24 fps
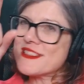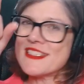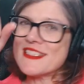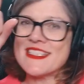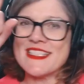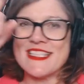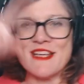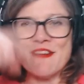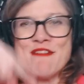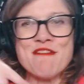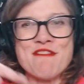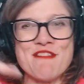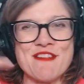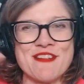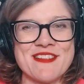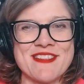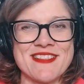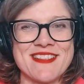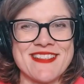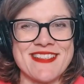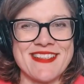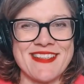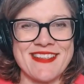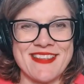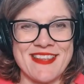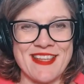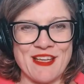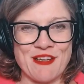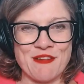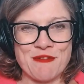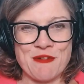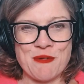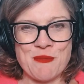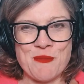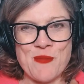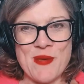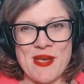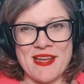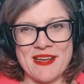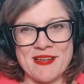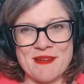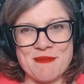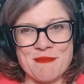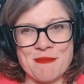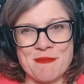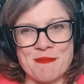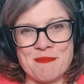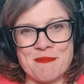the difference, do you think, from
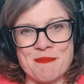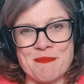when,